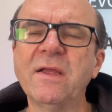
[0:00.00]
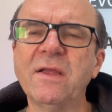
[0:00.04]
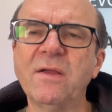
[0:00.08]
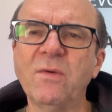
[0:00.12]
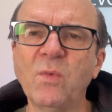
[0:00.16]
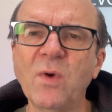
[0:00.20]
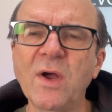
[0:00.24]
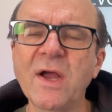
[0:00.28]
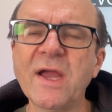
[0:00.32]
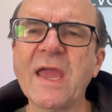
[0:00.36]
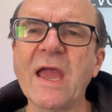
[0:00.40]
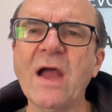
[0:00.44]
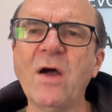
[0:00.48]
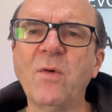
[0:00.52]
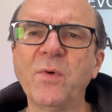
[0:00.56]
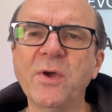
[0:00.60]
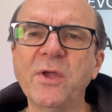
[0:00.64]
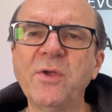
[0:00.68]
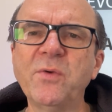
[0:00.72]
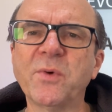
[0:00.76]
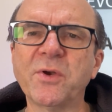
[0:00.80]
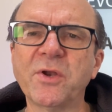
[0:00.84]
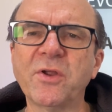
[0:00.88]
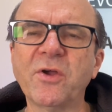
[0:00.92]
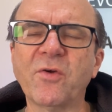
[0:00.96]
work out what
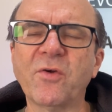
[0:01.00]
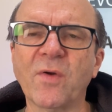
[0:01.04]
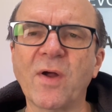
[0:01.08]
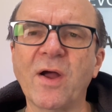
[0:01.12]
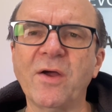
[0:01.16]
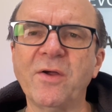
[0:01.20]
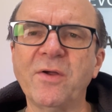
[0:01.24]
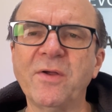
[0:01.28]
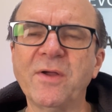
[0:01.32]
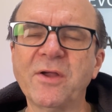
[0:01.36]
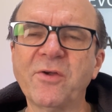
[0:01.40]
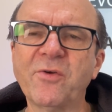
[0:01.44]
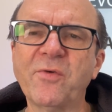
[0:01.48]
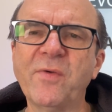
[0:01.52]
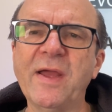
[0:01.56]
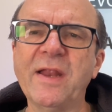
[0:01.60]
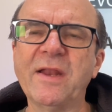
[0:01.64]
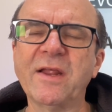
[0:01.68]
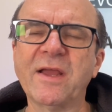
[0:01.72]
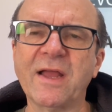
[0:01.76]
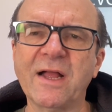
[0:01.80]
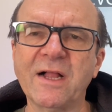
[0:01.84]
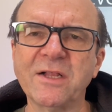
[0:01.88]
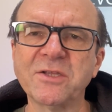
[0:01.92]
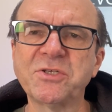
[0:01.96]
you want to grow, create
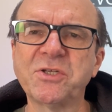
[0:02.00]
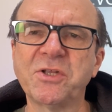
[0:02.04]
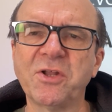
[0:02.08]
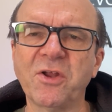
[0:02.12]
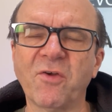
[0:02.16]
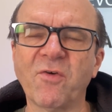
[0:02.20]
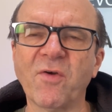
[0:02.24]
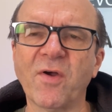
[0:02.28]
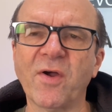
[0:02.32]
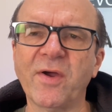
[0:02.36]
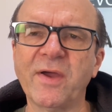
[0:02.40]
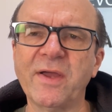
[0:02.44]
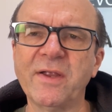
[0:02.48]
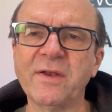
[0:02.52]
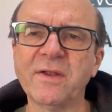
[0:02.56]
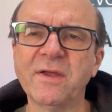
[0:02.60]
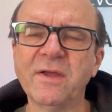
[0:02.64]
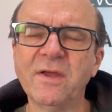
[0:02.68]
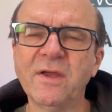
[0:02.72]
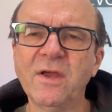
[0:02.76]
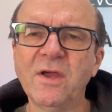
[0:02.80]
a culture to grow it.